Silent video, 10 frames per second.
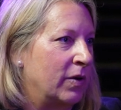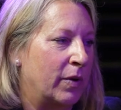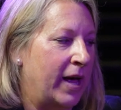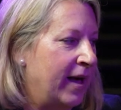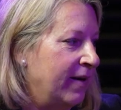
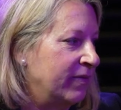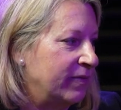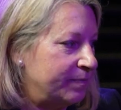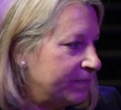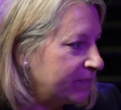have
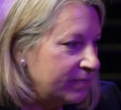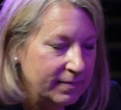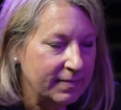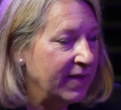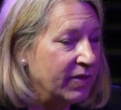
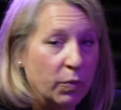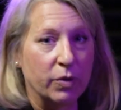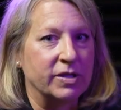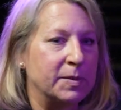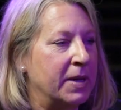the
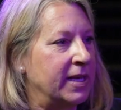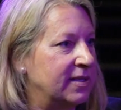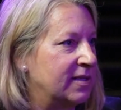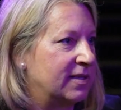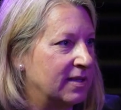world's
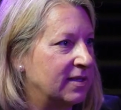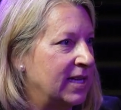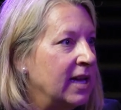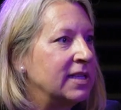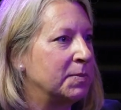best
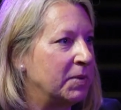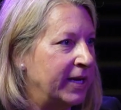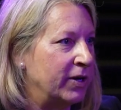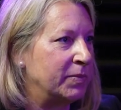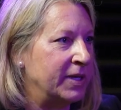tennis
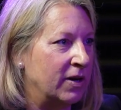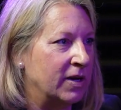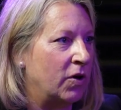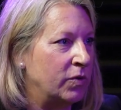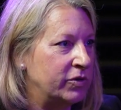player be our
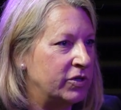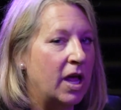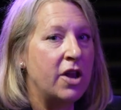coach?